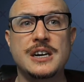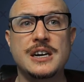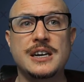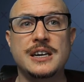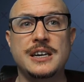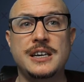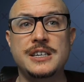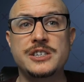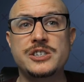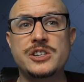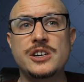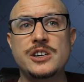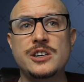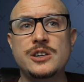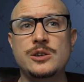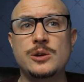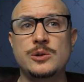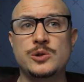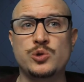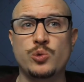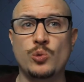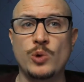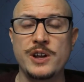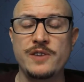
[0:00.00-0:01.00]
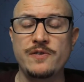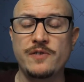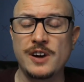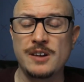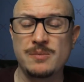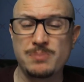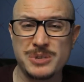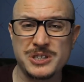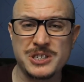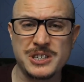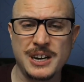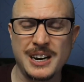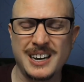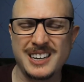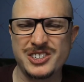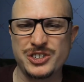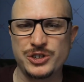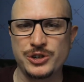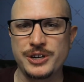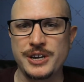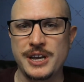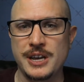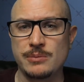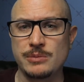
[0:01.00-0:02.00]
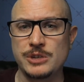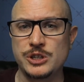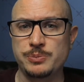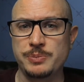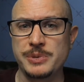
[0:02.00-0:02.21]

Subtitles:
he's going to do 25% extra damage